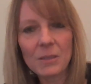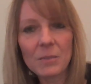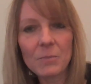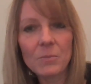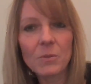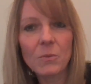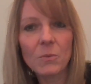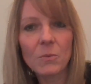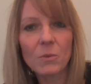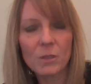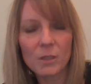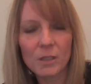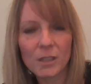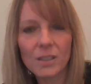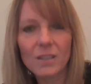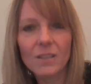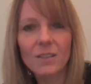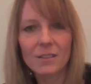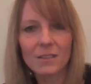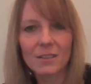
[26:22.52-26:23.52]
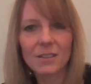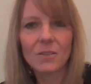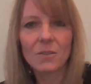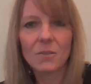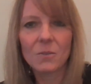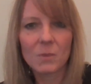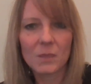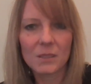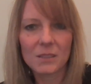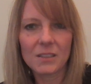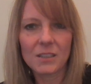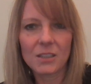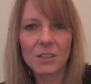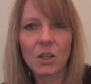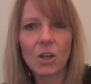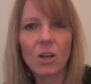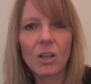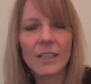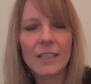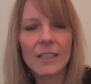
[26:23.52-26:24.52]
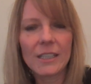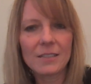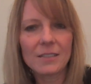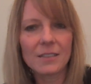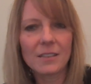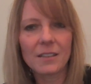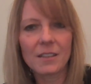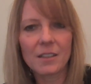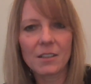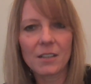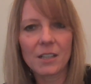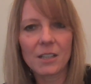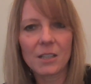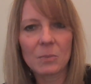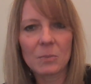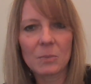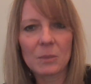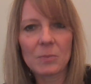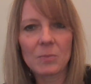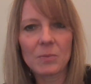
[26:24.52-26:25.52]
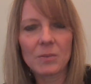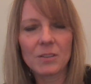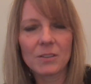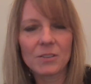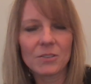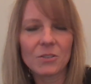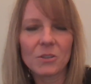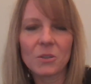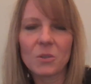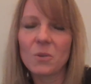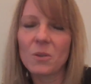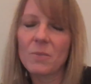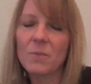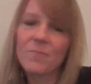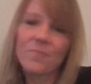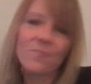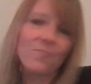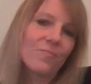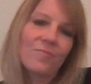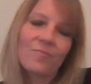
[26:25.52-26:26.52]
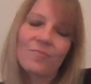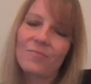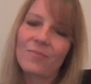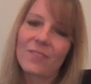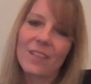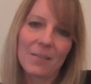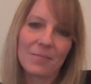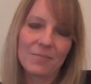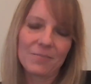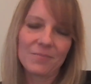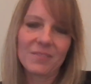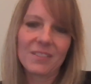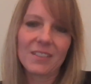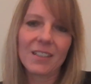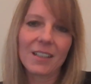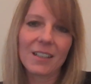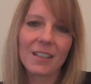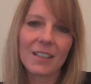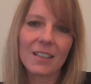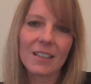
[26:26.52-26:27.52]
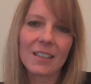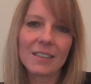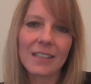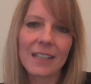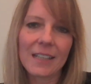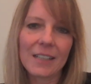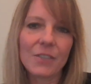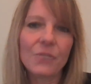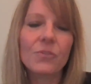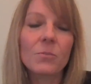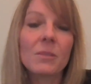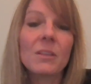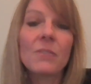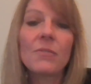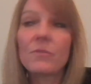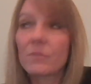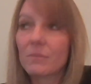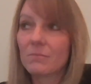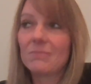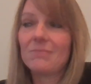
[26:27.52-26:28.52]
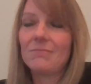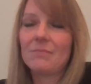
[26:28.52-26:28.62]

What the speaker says: people work with their colleagues and their other people. So yeah, that's for me,